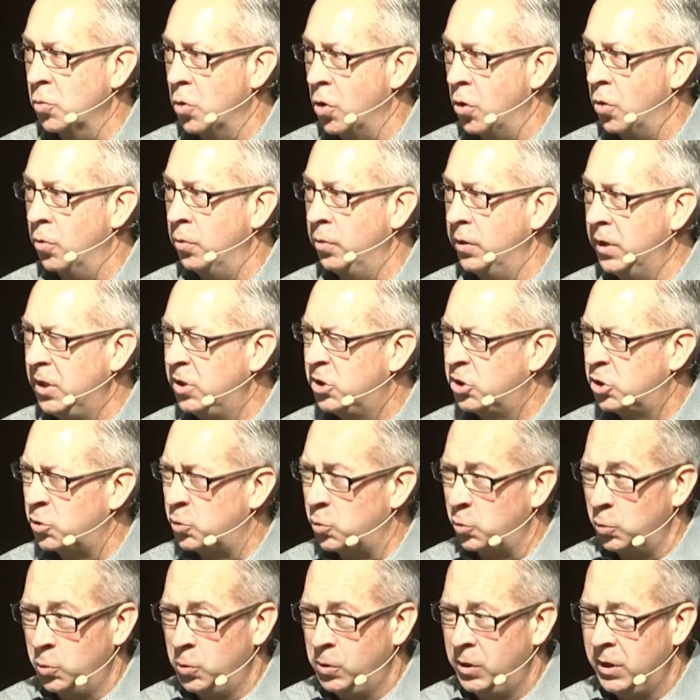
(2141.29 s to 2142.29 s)
only
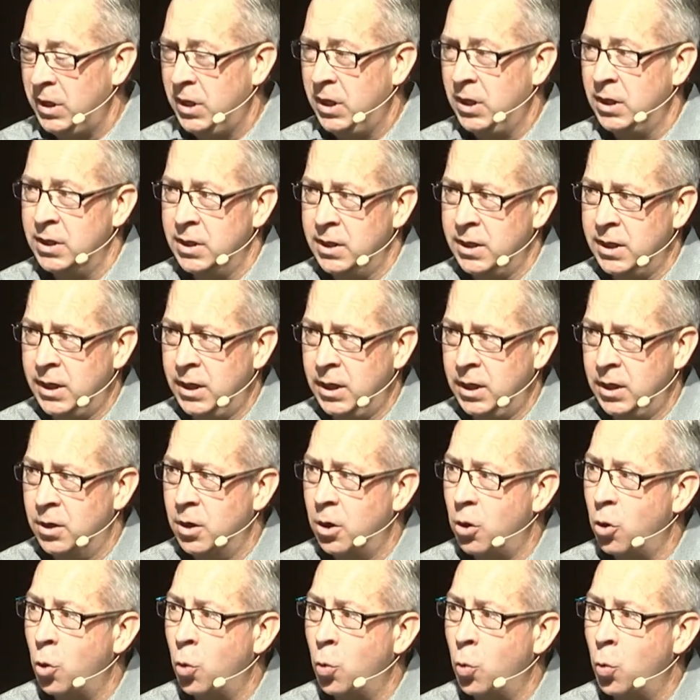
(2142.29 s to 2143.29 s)
truly need
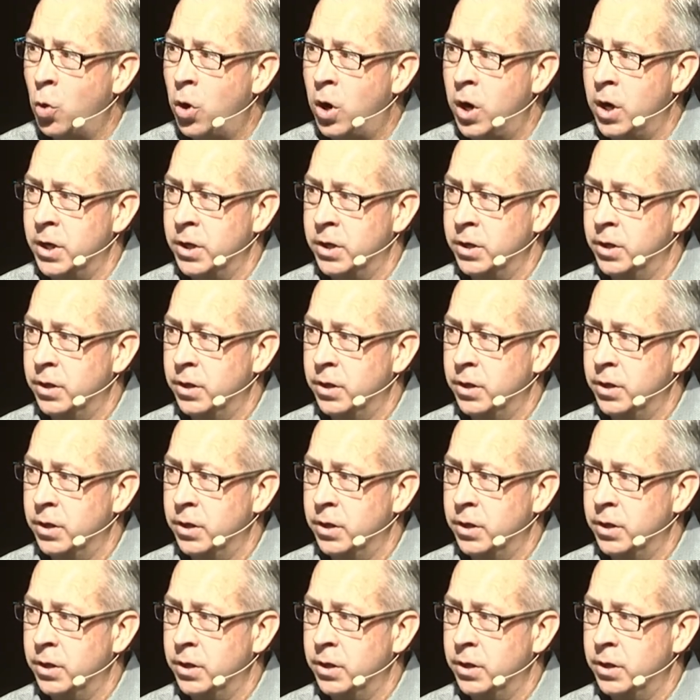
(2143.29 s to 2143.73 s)
one.